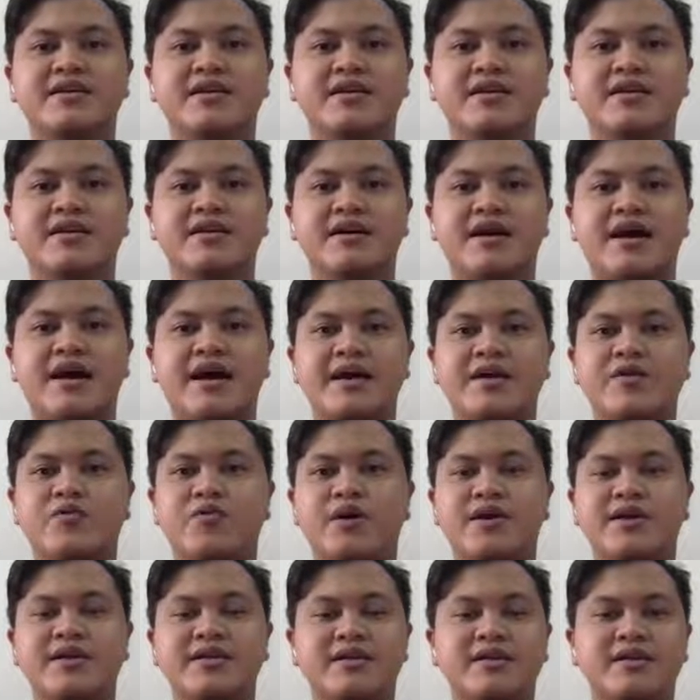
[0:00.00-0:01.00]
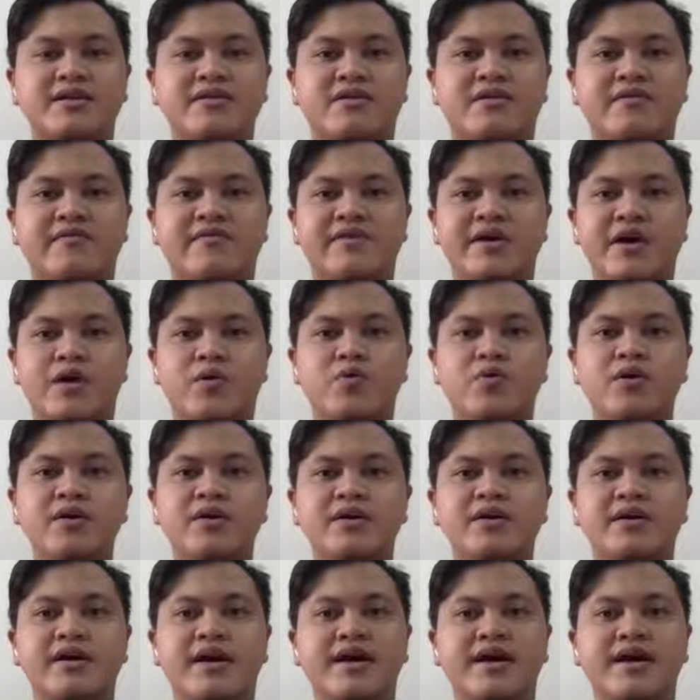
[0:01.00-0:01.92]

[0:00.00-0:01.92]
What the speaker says: in the high quality of their work